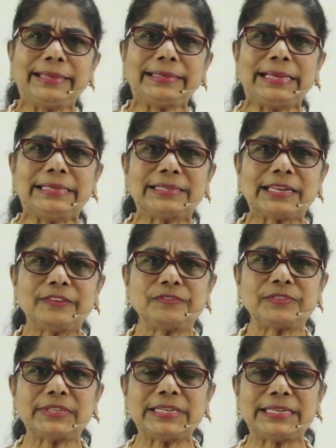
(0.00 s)
instead of
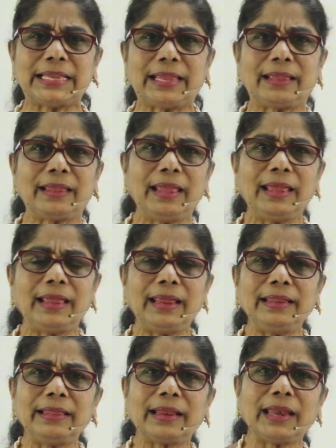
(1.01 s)
sitting
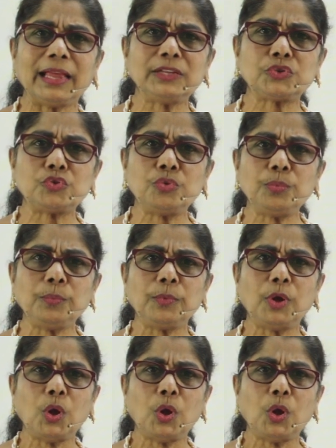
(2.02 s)
in the classroom?